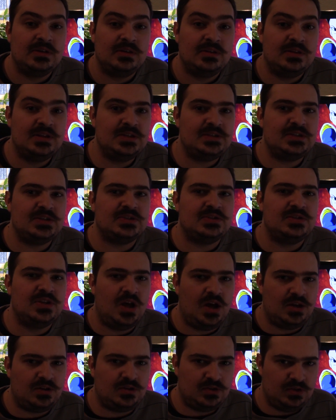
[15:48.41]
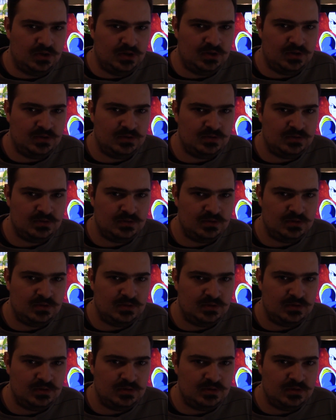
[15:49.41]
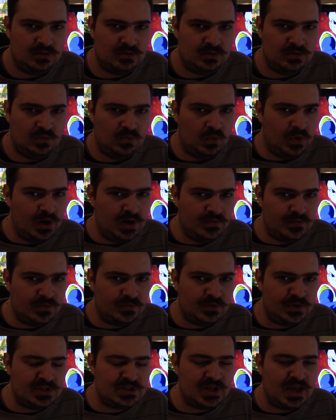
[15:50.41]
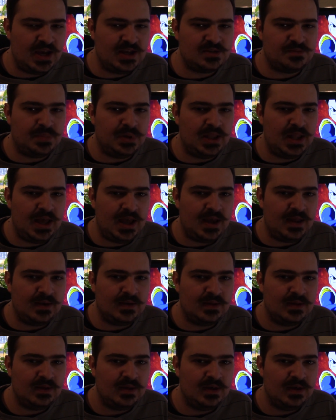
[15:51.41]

This is not good. Whatever Frieza has planned,